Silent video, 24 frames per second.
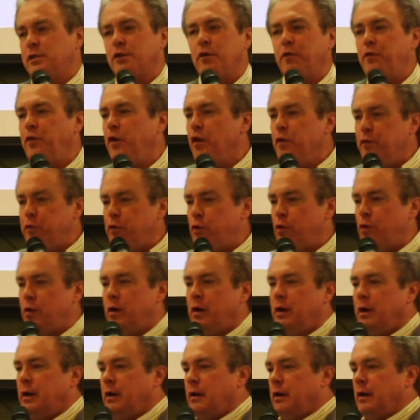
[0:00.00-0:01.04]
They're fearful
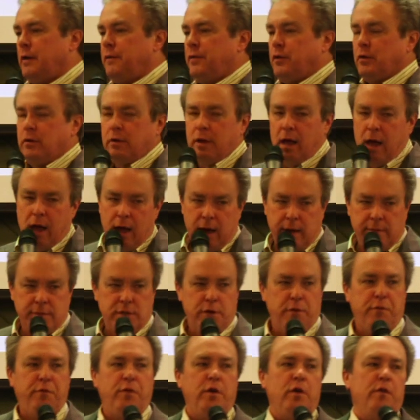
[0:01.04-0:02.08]
of their lives.
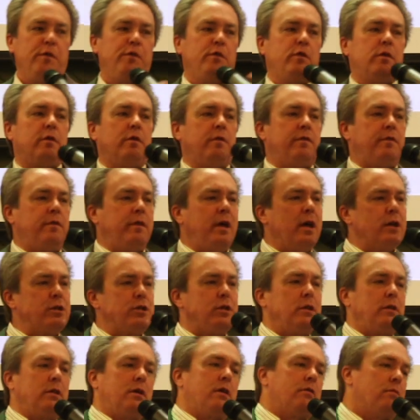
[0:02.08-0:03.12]
They're fearful of
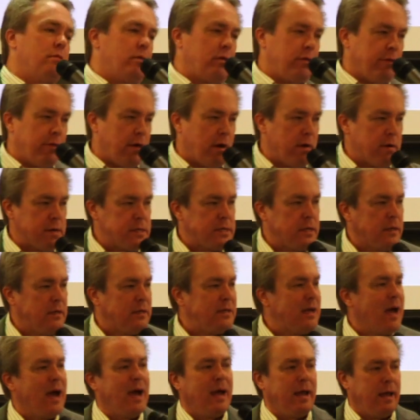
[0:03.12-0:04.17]
catching the coronavirus and
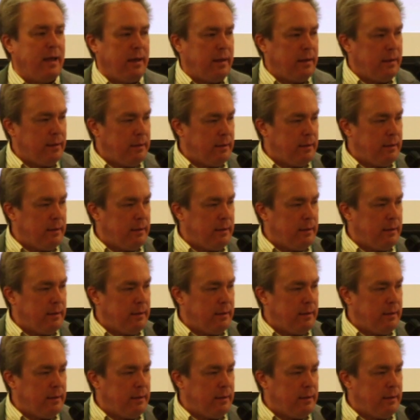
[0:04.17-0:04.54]
dying.